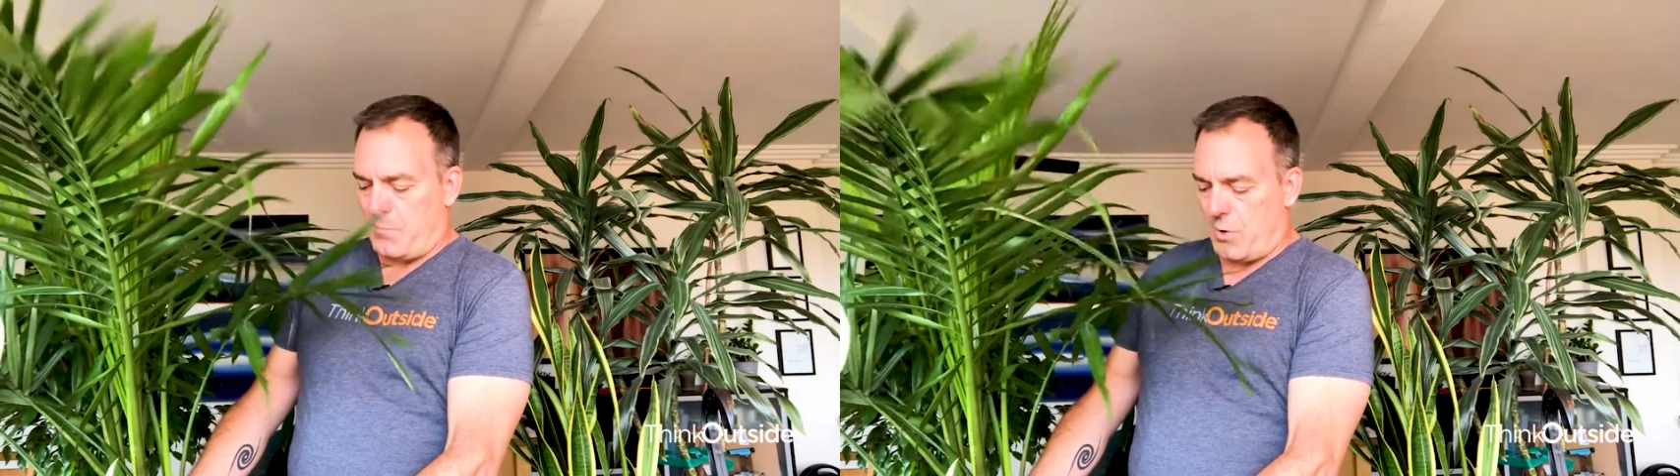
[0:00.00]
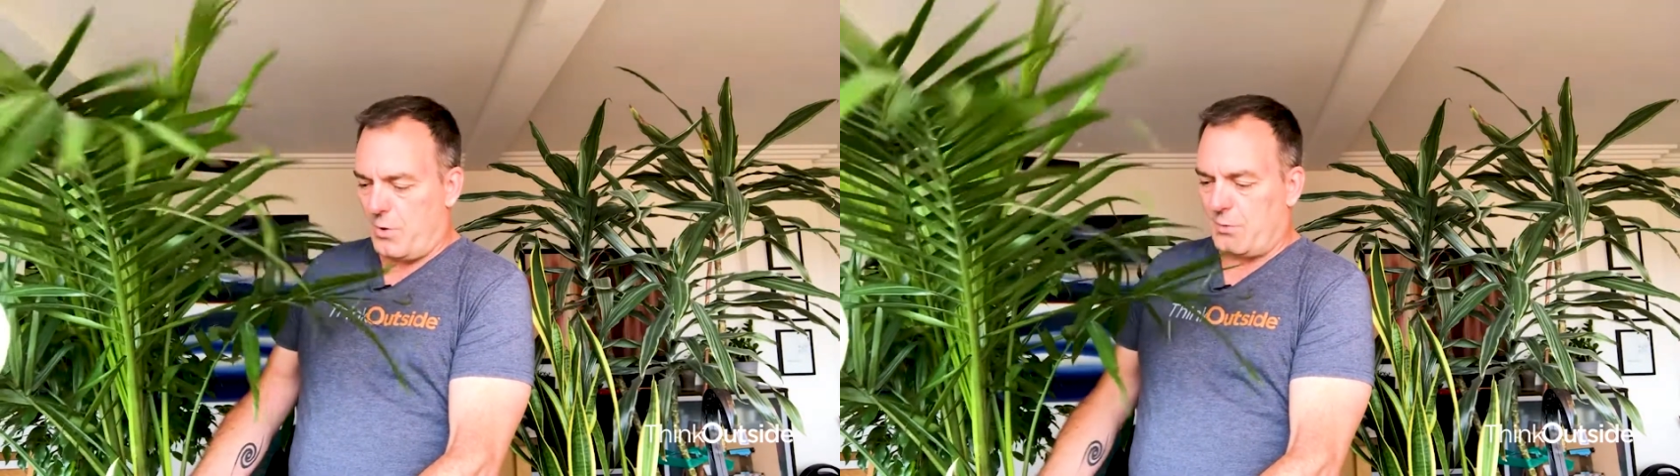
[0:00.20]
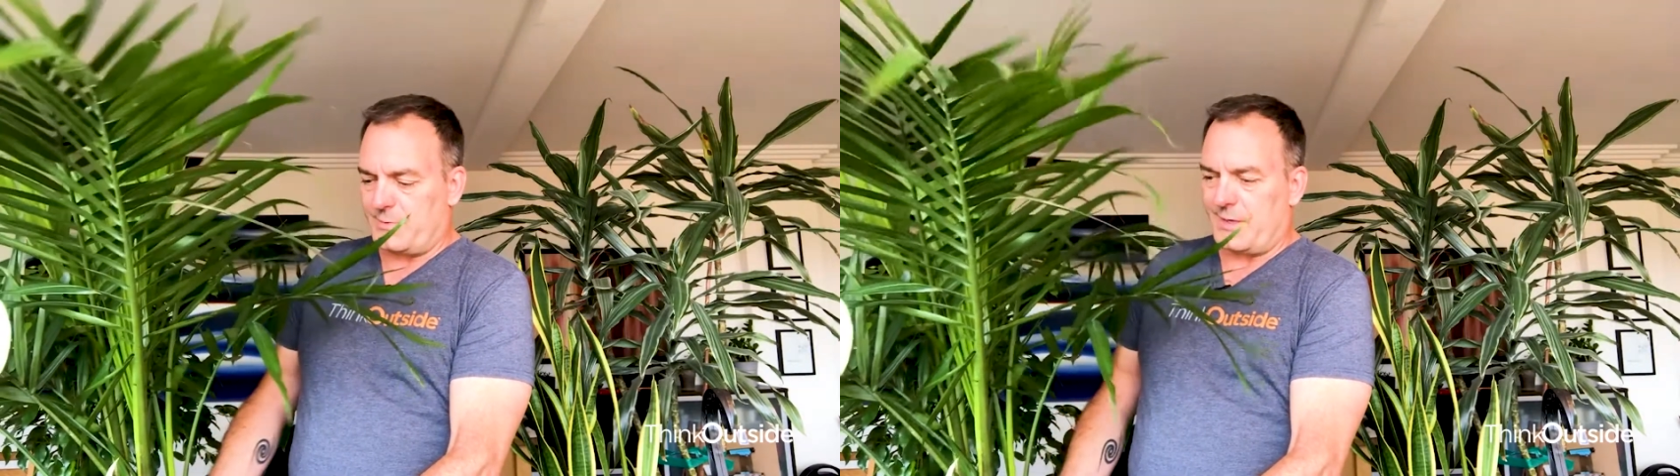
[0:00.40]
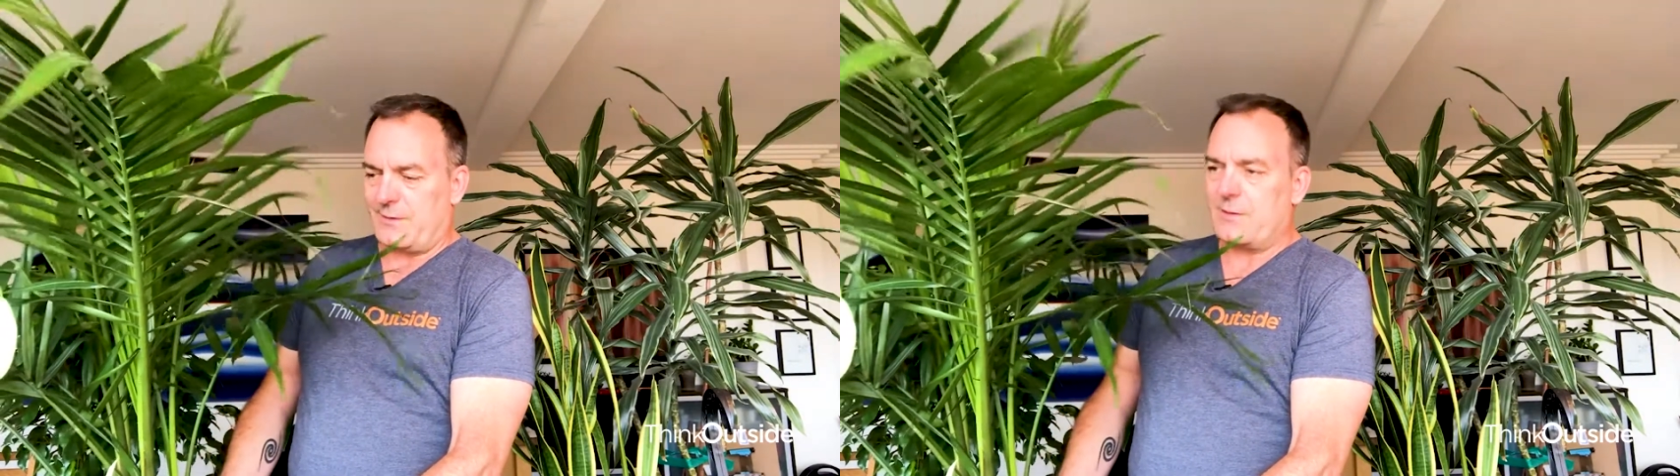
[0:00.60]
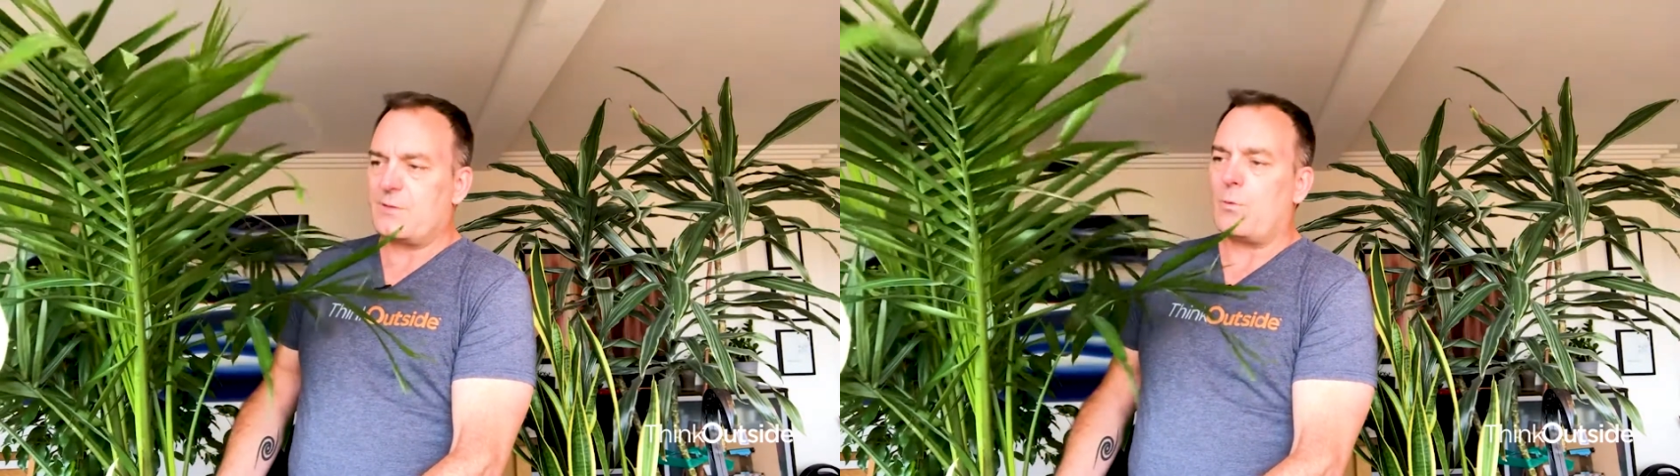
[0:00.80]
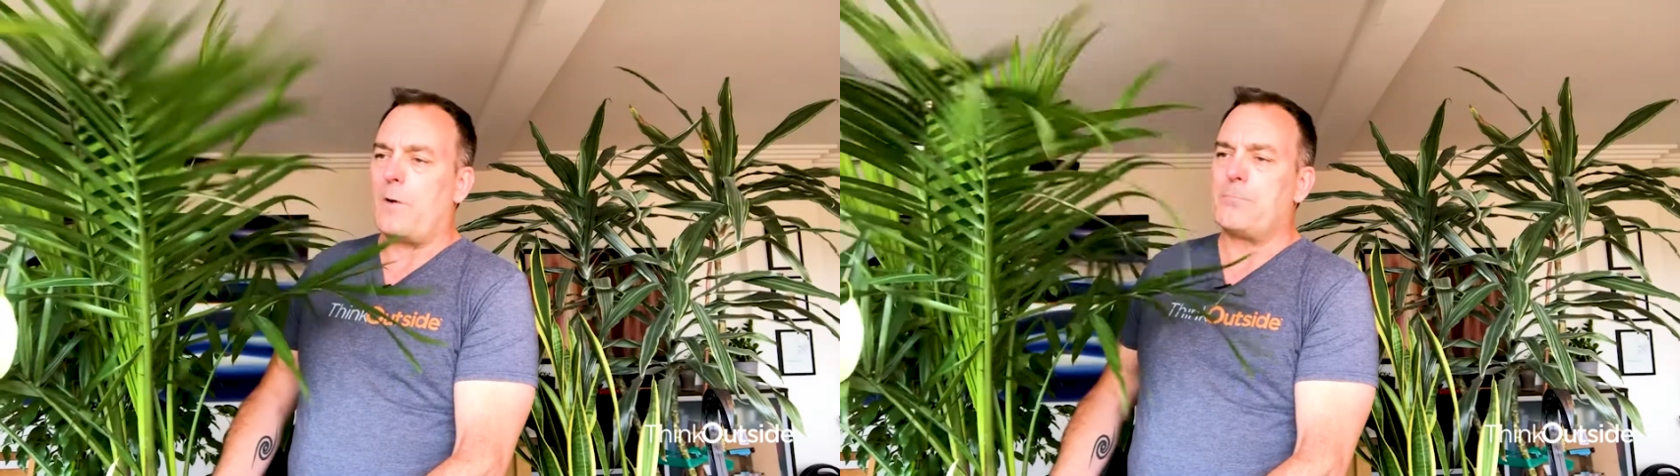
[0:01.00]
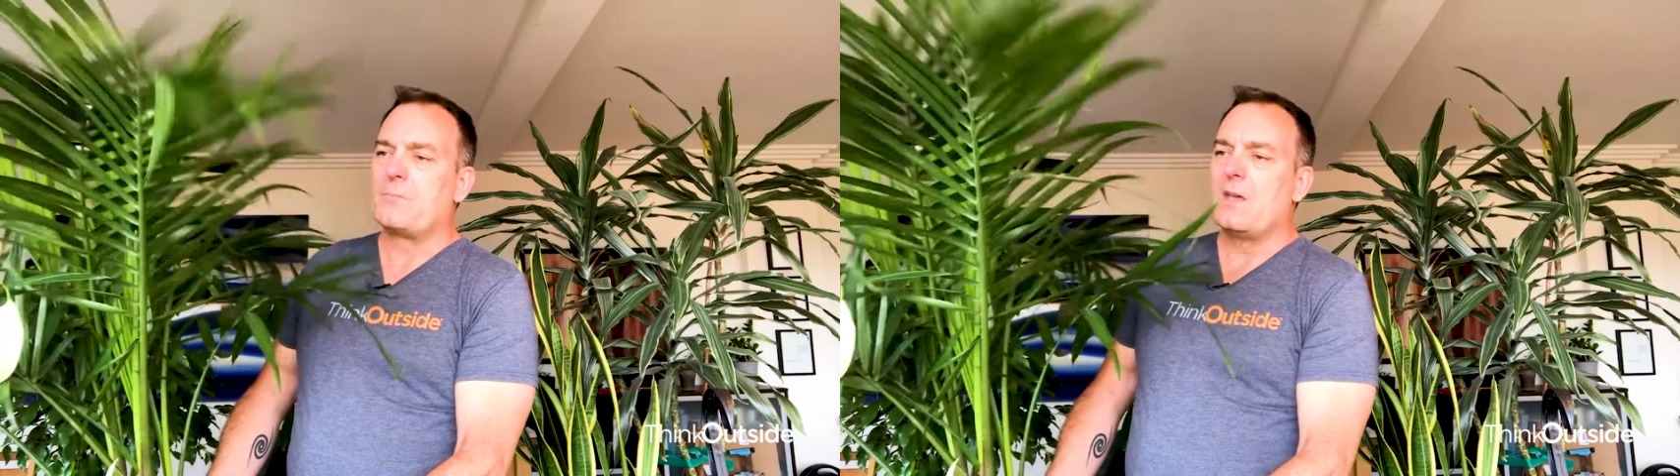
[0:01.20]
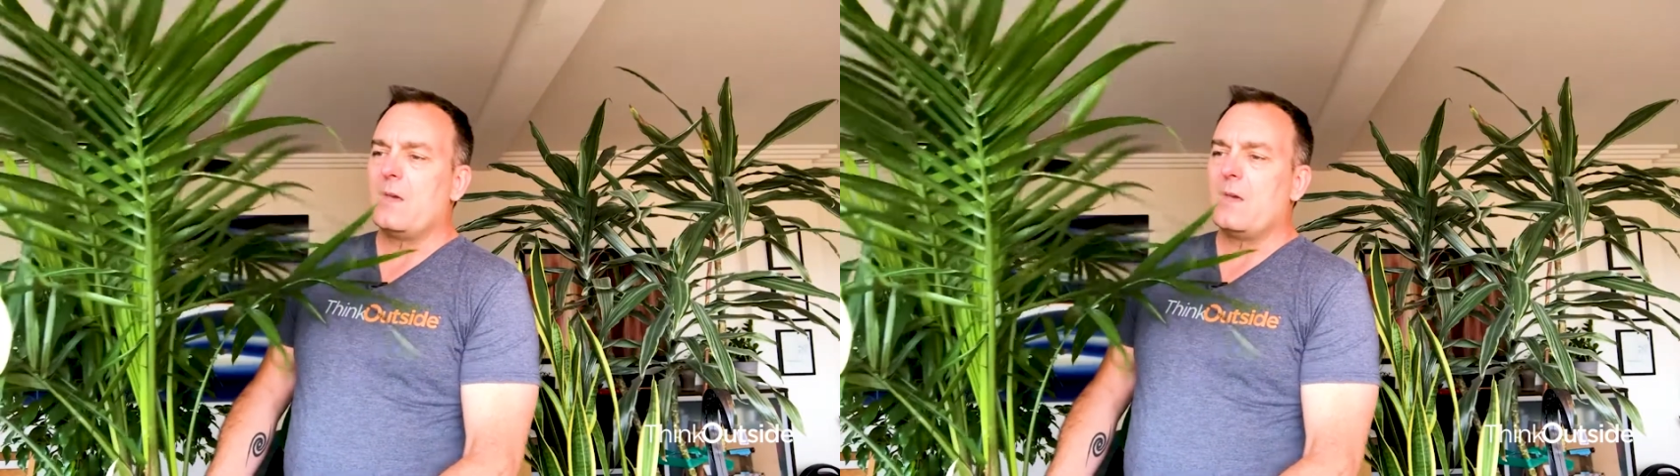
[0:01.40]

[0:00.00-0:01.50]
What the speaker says: palms like this one,